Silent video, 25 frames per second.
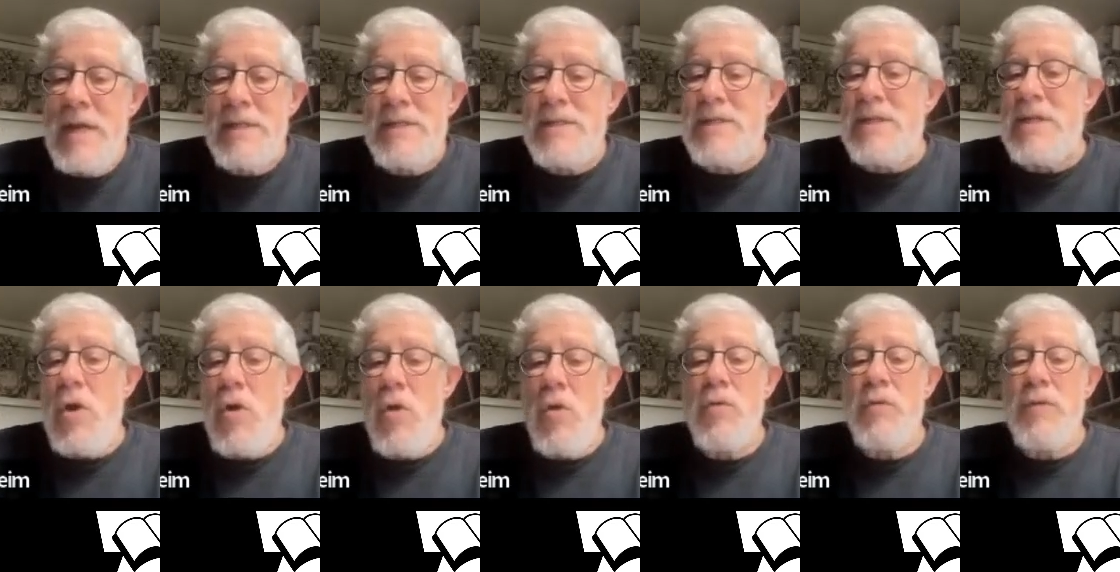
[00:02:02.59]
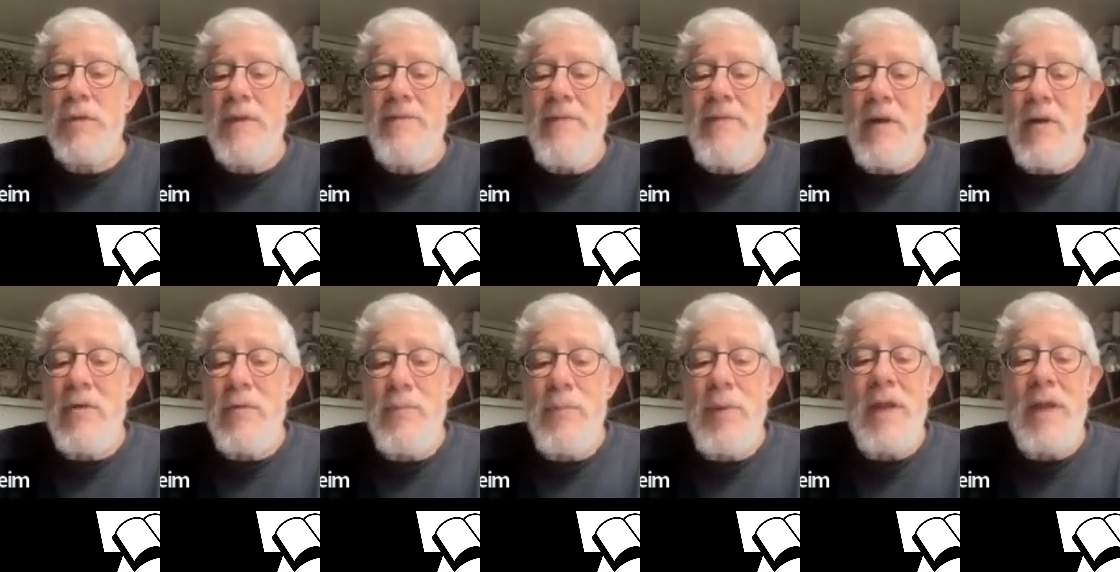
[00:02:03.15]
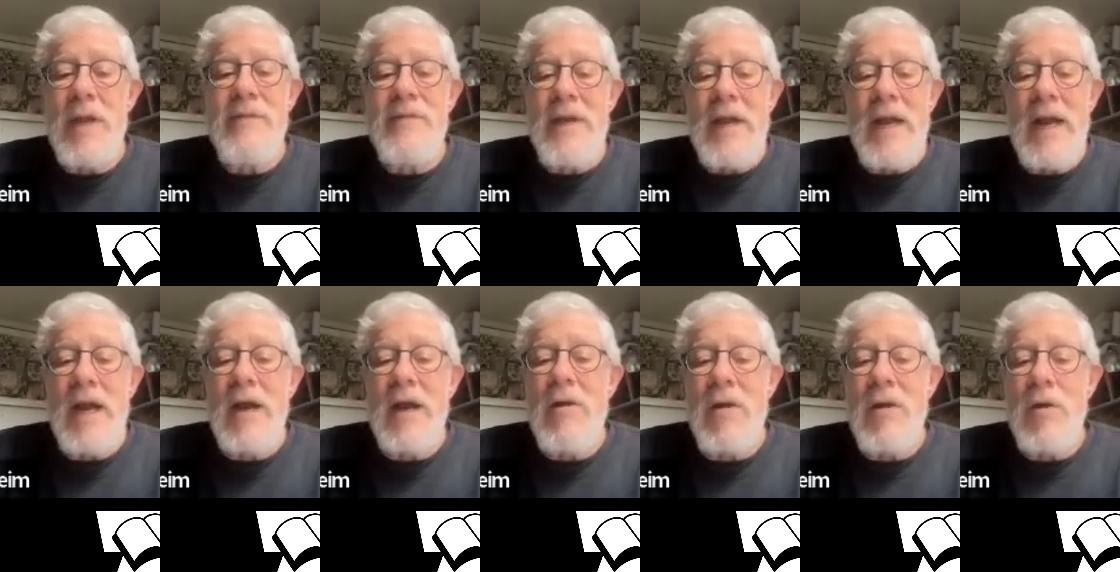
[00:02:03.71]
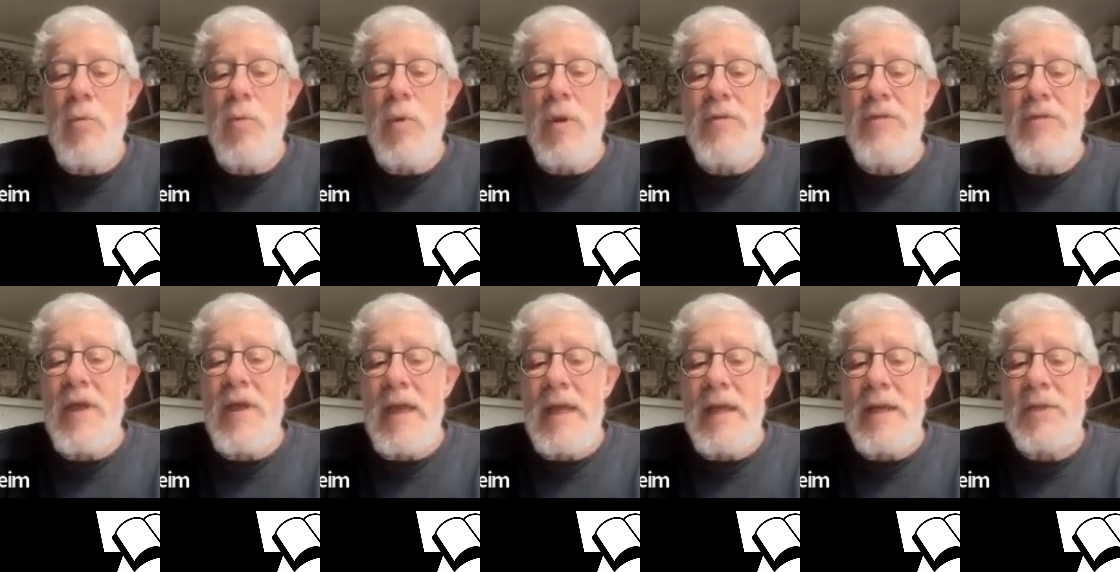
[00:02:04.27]
It's the only fountain pen of the era
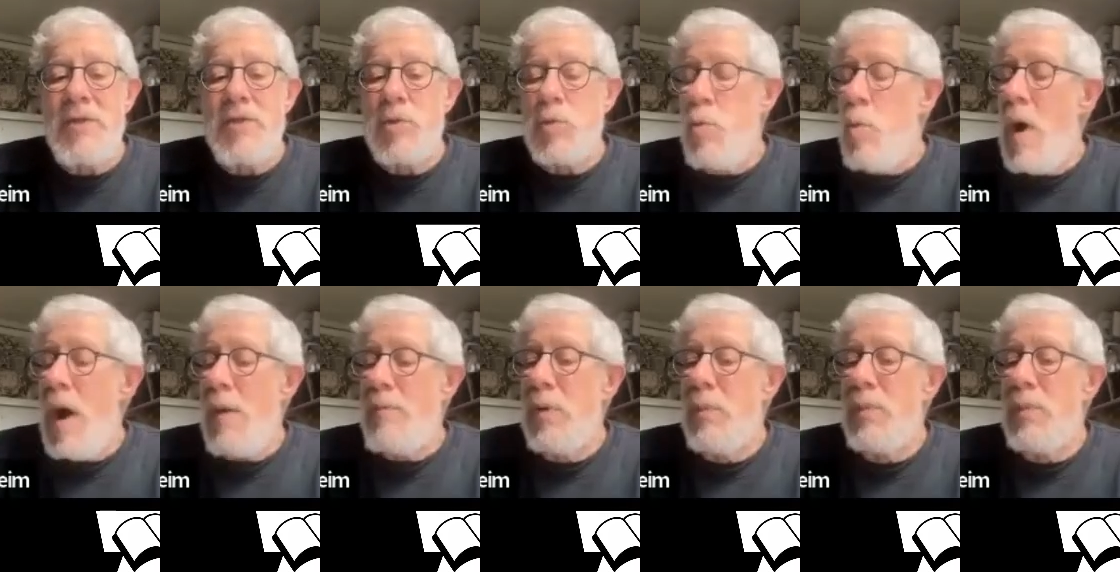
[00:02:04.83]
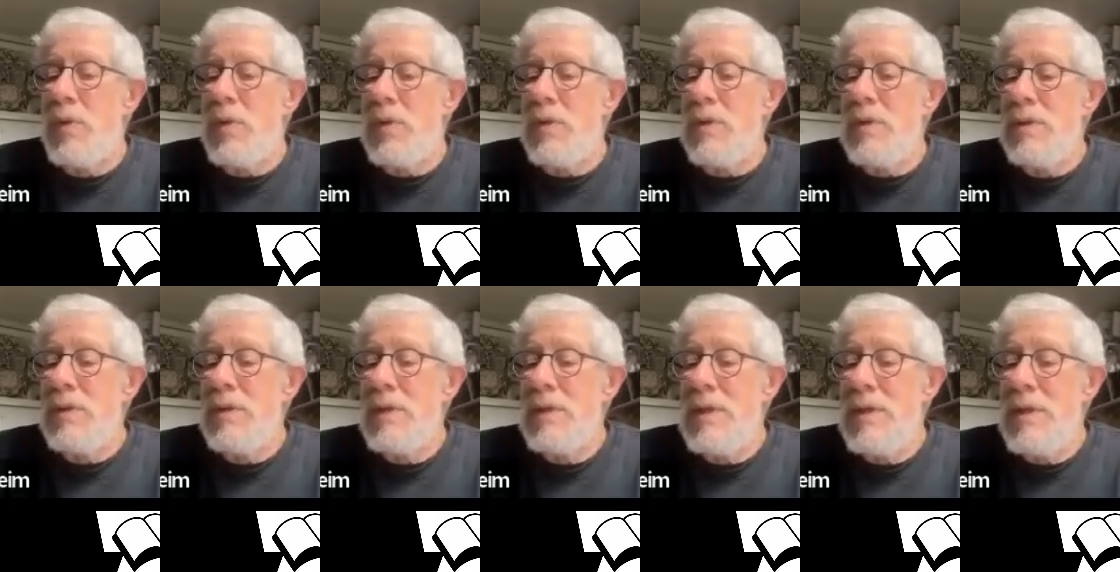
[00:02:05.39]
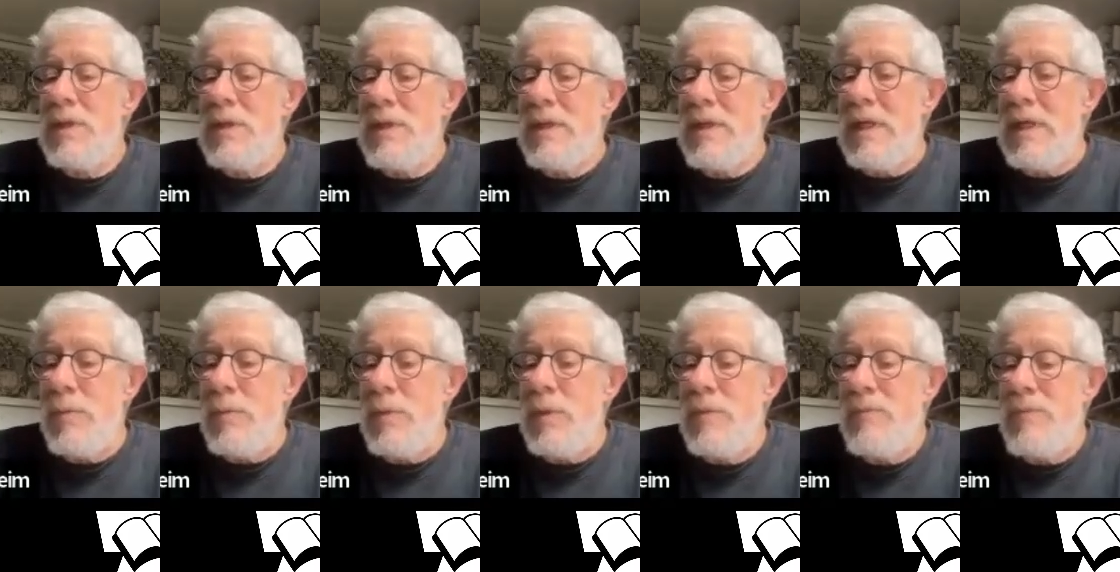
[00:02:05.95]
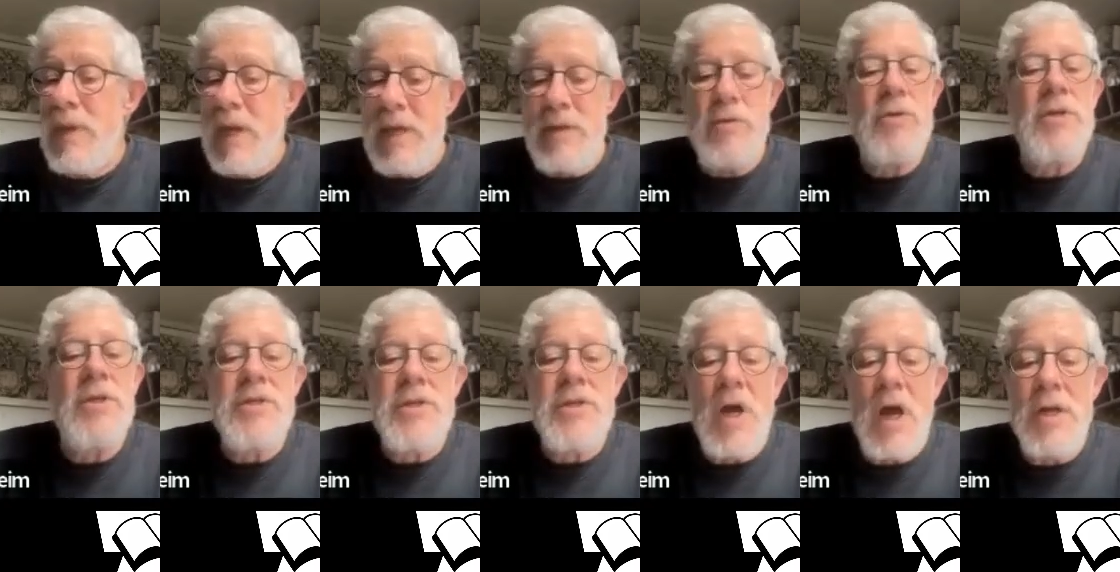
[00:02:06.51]
with a swappable nib, and
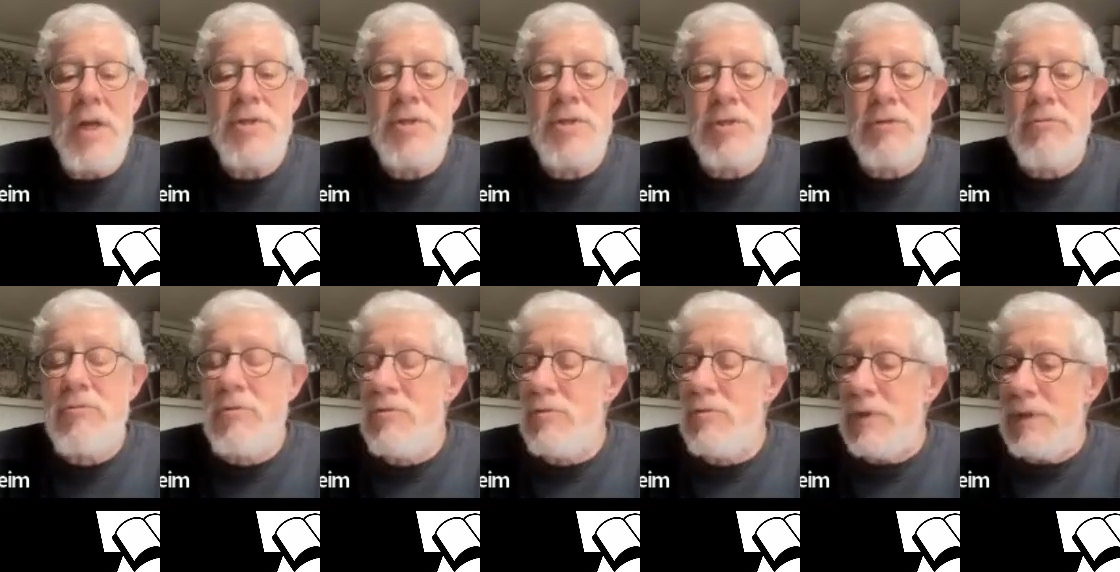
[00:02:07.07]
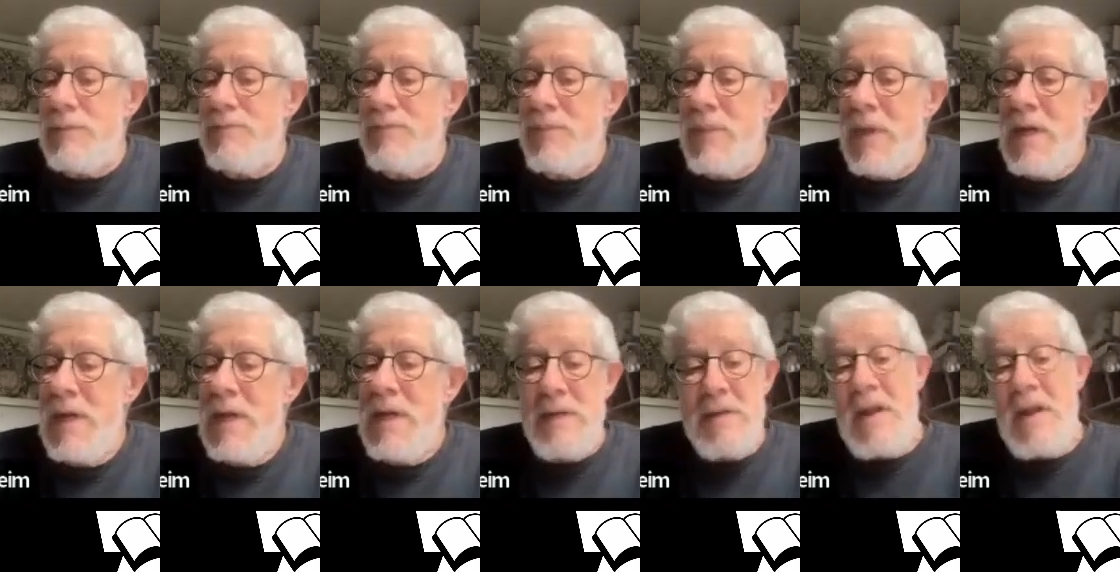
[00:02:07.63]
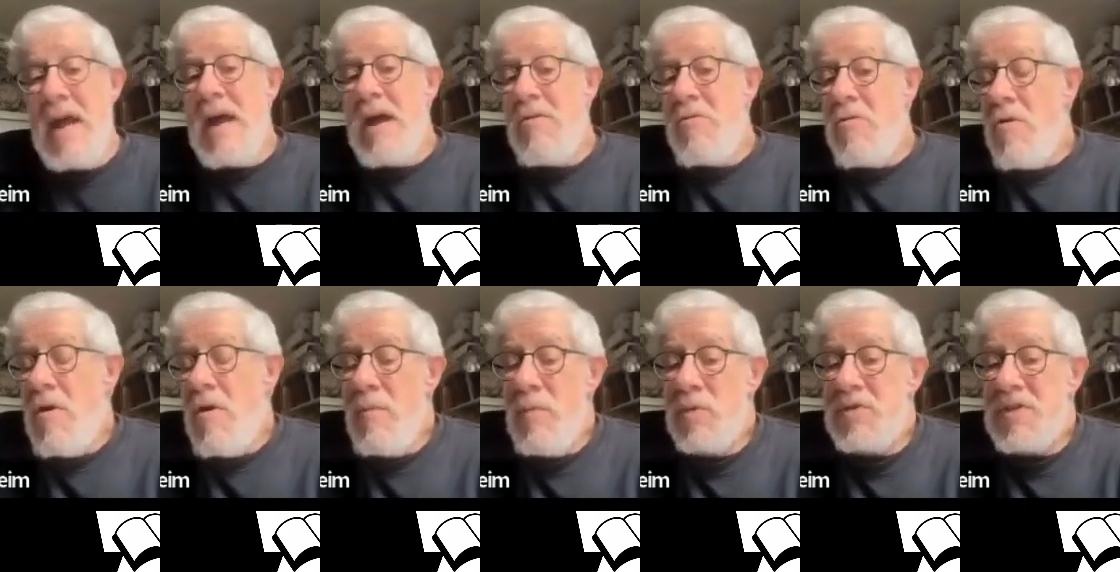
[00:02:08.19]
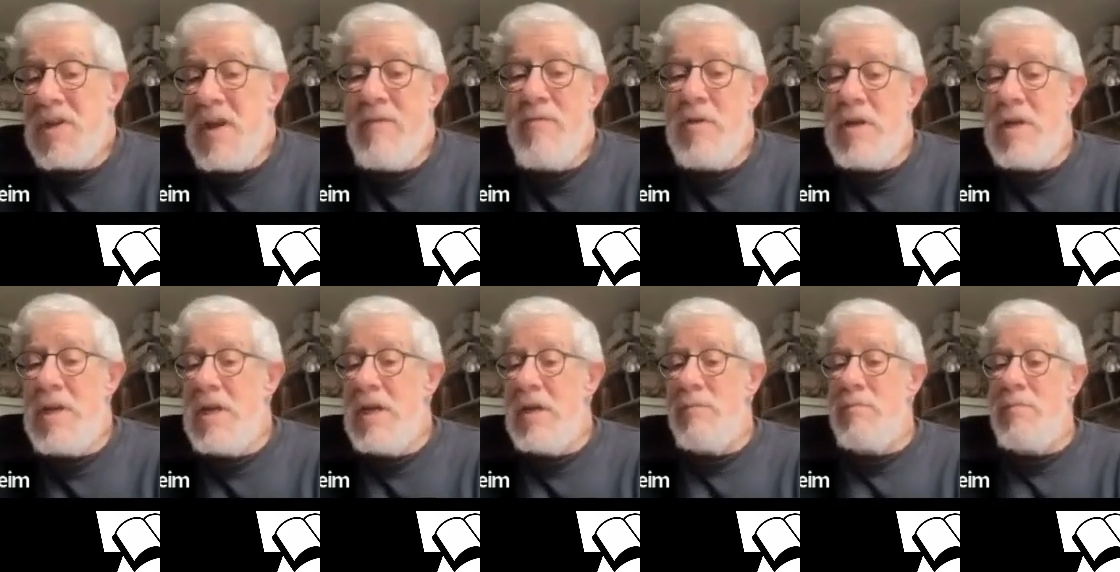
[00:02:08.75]
you just unscrew it. Now almost every
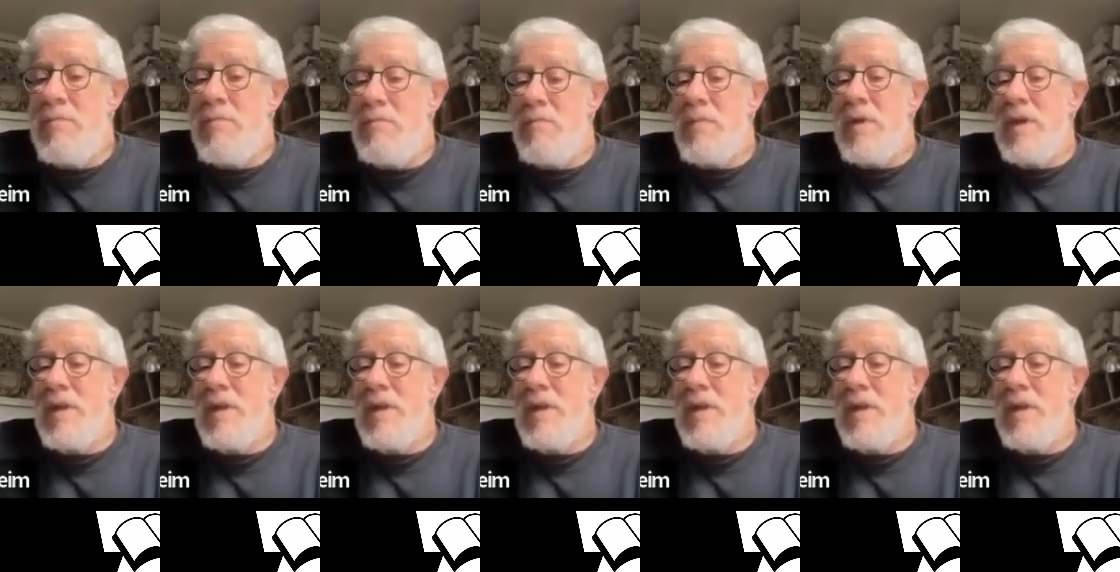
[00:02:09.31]
nib